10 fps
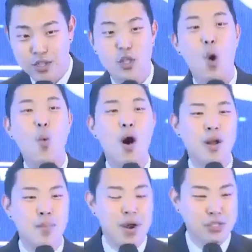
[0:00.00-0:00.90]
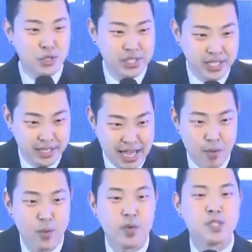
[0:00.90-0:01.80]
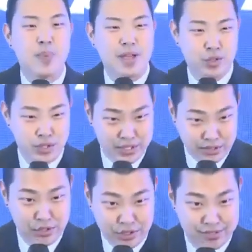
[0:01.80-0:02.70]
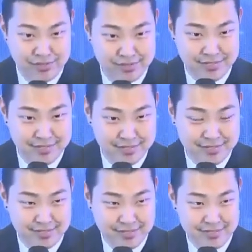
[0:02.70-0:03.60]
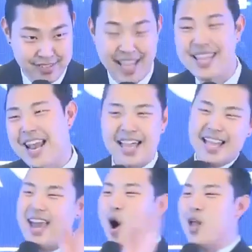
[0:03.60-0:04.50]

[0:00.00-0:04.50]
don't want to brush your teeth, I will respect your decision. And then I let